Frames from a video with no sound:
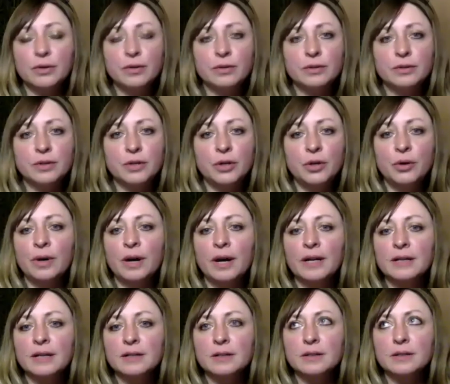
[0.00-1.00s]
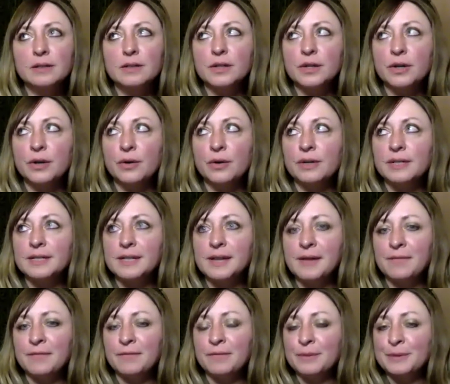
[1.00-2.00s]
so you got to go to
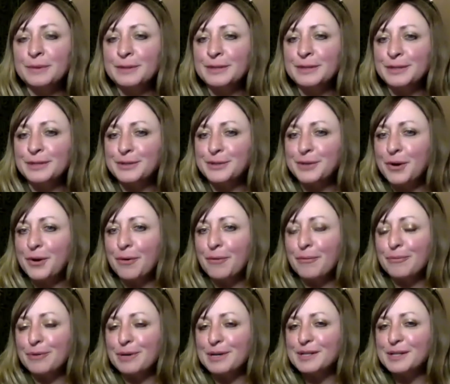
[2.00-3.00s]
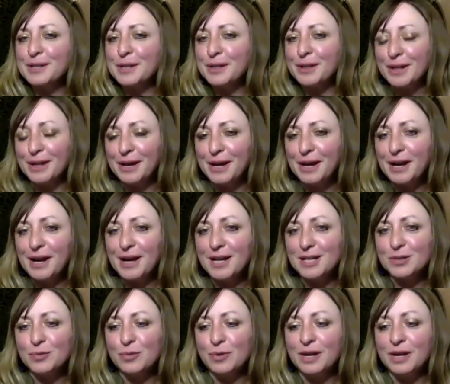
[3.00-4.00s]
San Francisco recently,
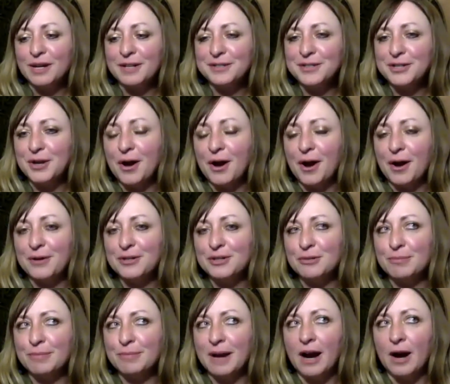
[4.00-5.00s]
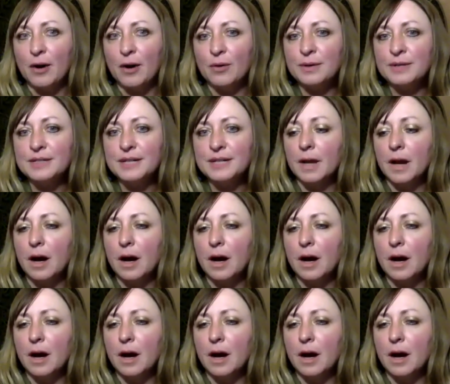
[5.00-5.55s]
as we had talked about.